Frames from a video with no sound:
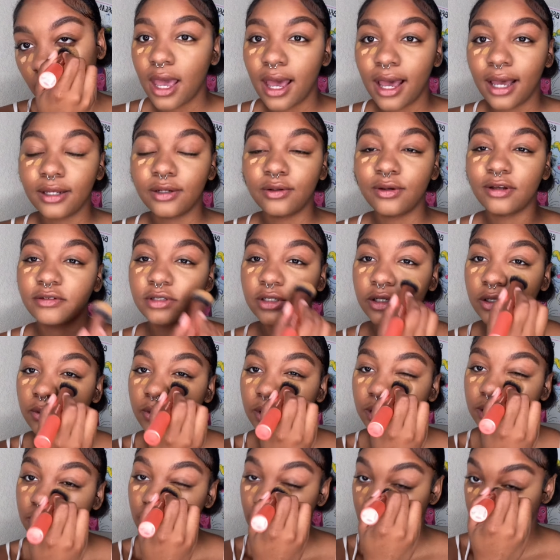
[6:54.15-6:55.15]
I do have to go to
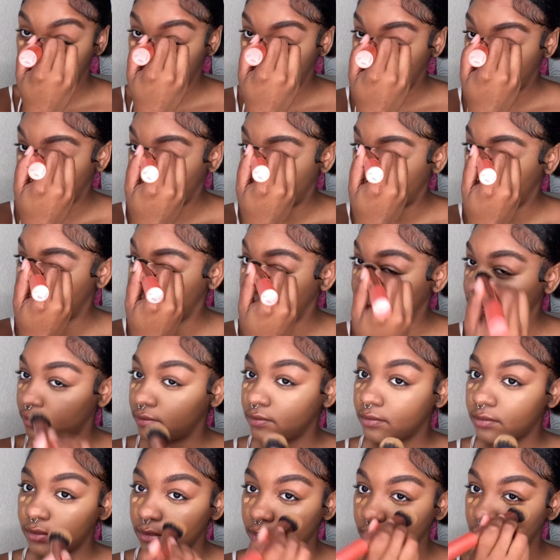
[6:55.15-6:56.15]
work today, but
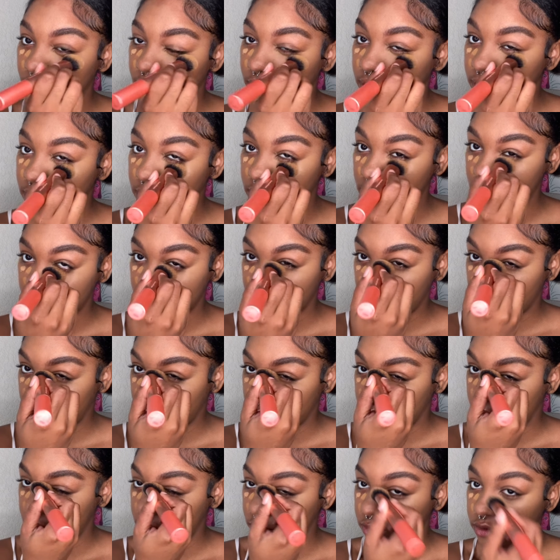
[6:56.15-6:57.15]
it's just like a
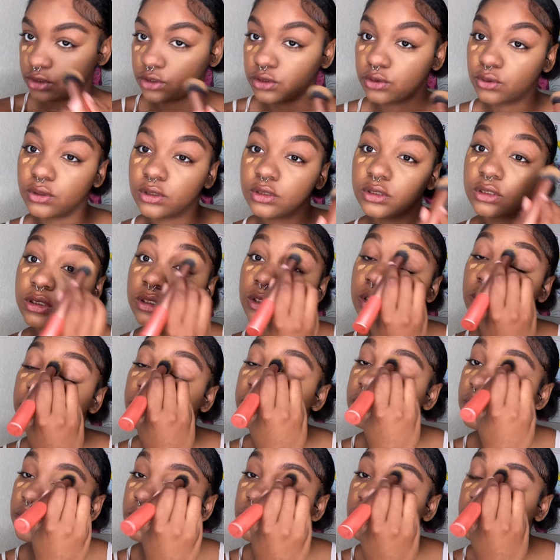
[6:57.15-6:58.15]
little short
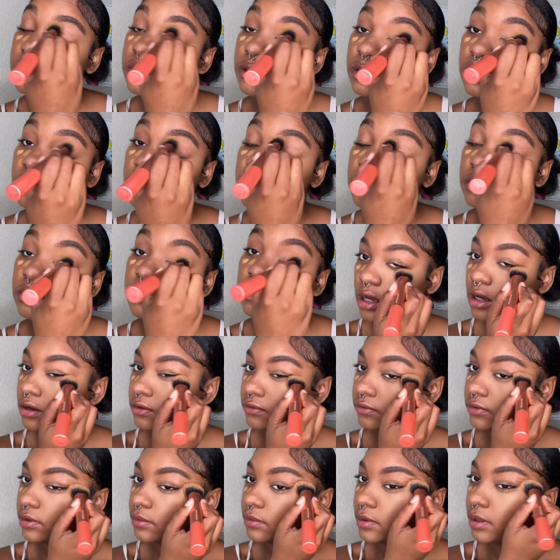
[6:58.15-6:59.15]
shift, so
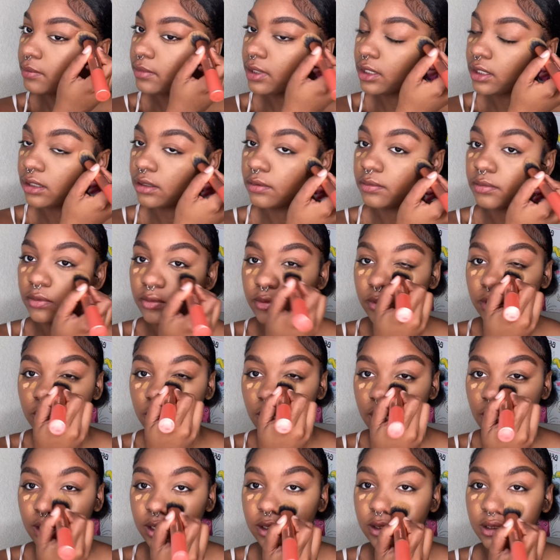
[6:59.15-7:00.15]
hopefully my makeup will
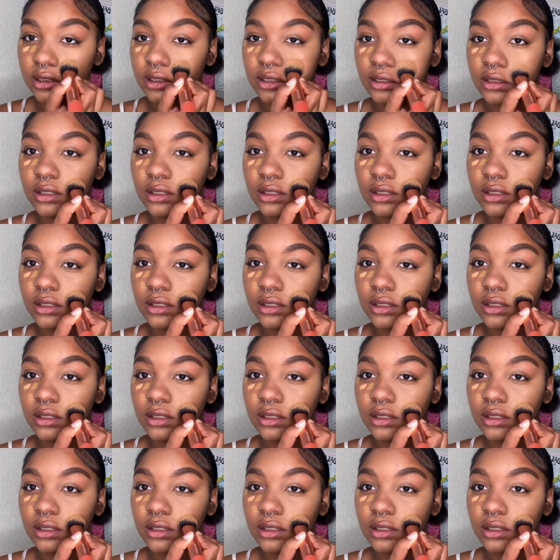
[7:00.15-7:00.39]
not